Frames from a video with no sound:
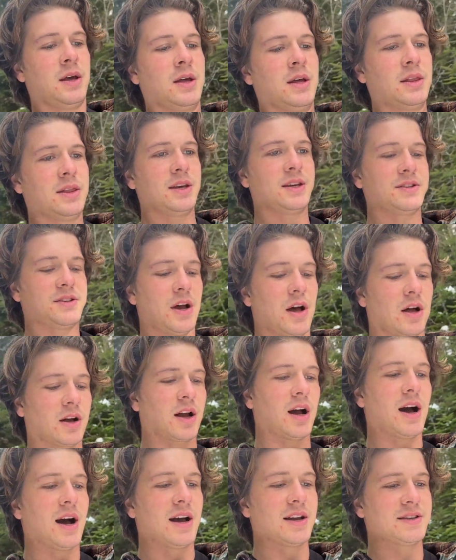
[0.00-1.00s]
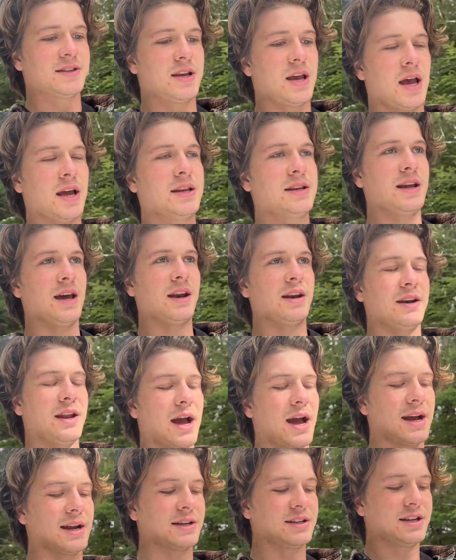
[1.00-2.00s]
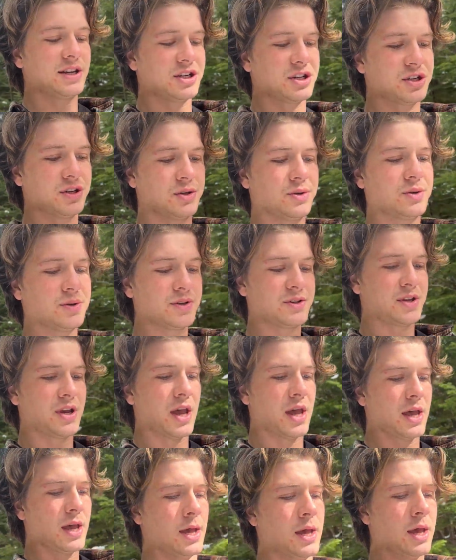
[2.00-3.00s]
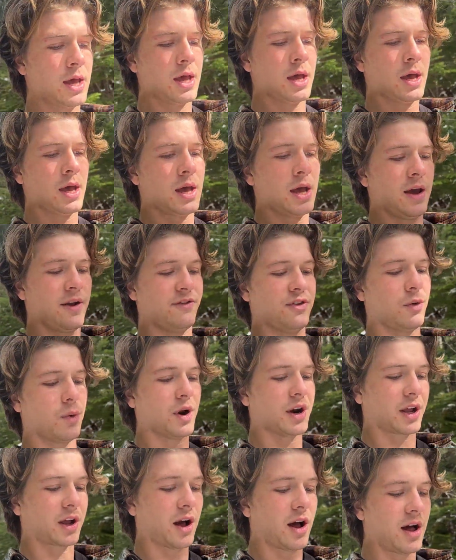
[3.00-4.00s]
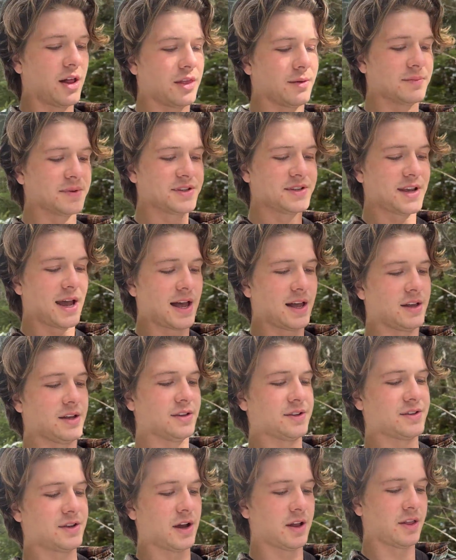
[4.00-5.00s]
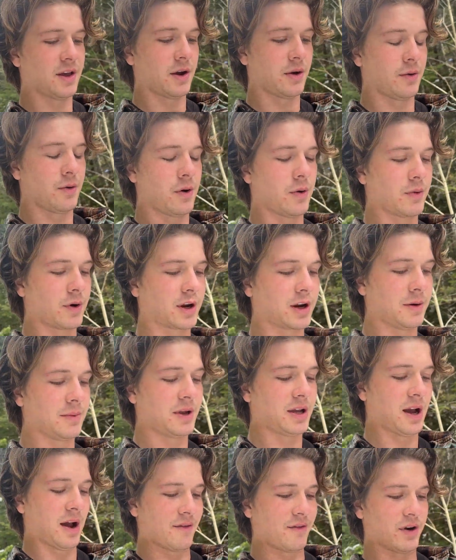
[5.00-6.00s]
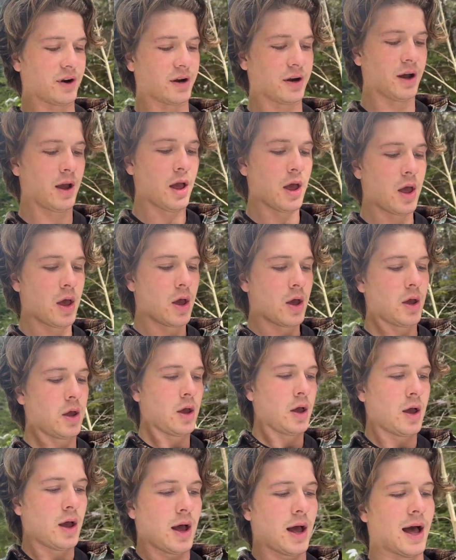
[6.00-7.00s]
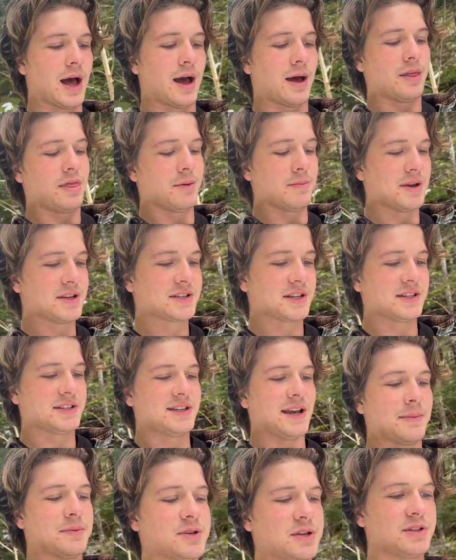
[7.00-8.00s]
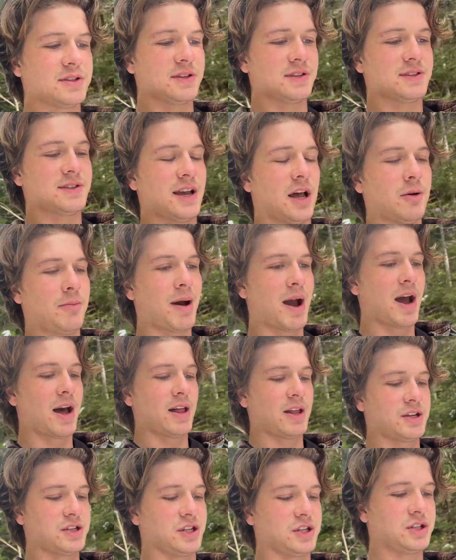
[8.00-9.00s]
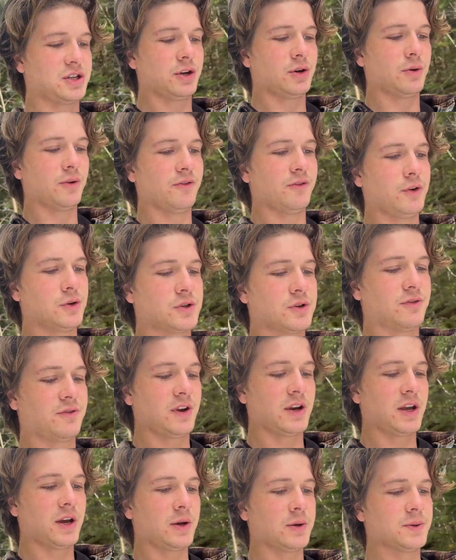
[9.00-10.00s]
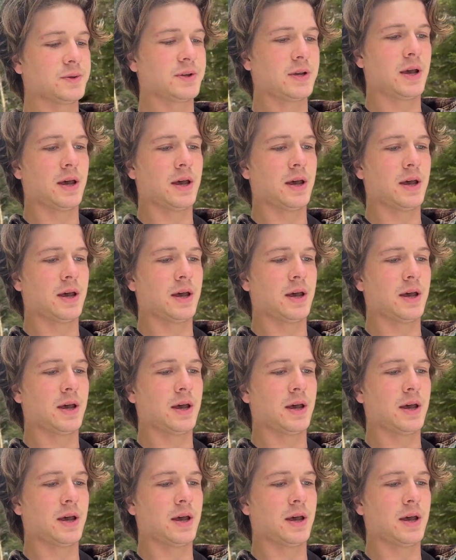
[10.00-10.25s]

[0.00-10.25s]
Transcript: These all cause dead and dying tissues, if you want to call them cells, although we're going to be covering the misconceptions in cell biology too in future videos.